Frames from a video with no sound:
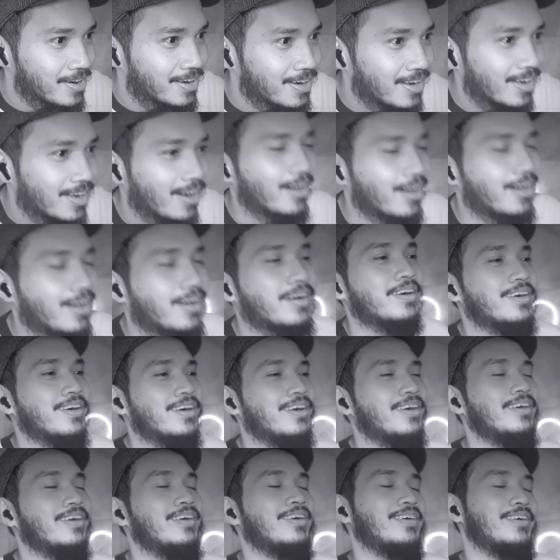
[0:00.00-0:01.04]

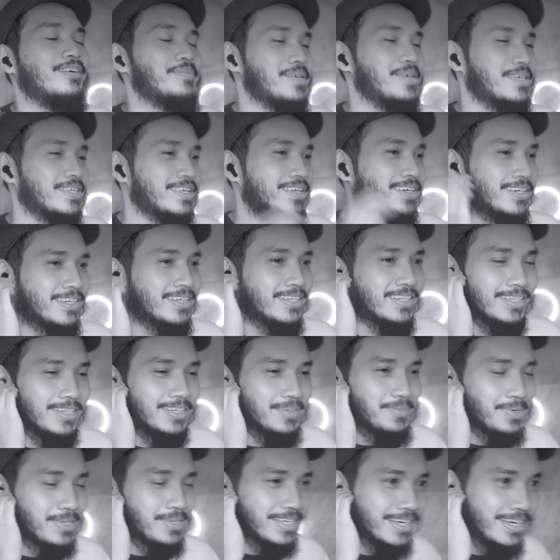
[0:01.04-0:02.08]
Oh my god, oh
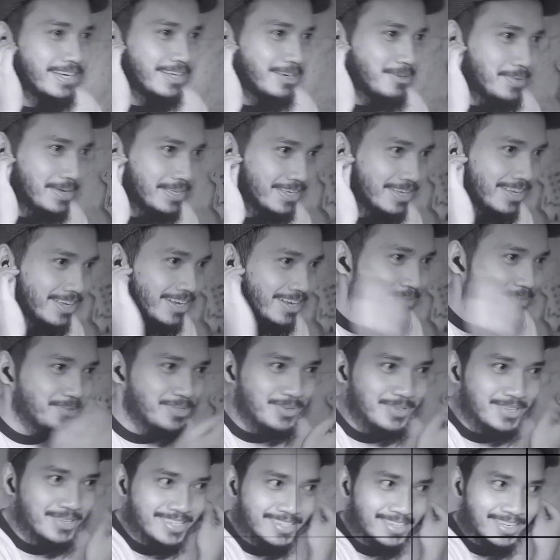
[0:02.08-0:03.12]
my god, oh my god, I'm so
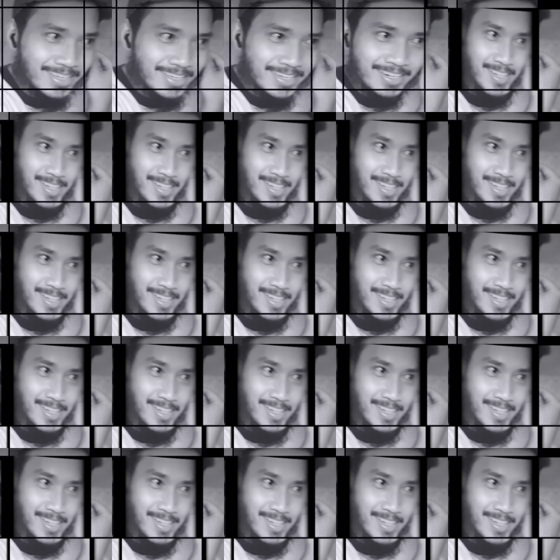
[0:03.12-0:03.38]
excited.